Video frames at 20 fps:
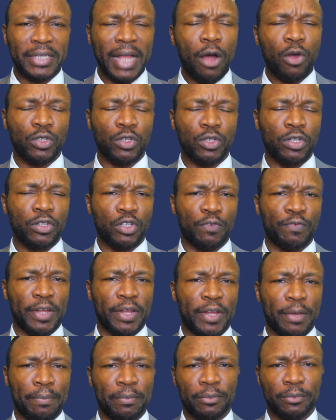thousands of
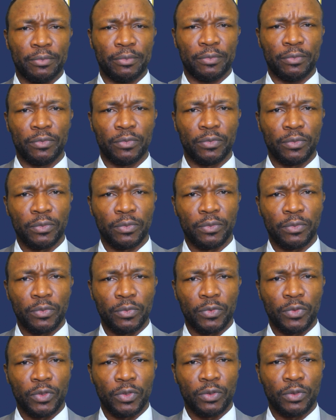them,
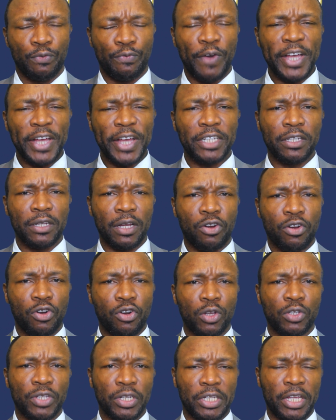fighting
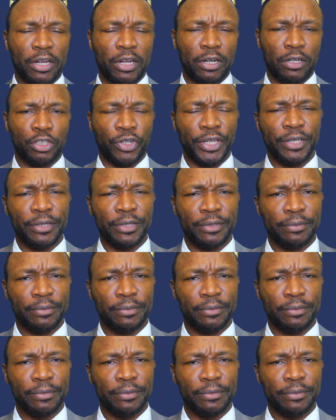across the territory,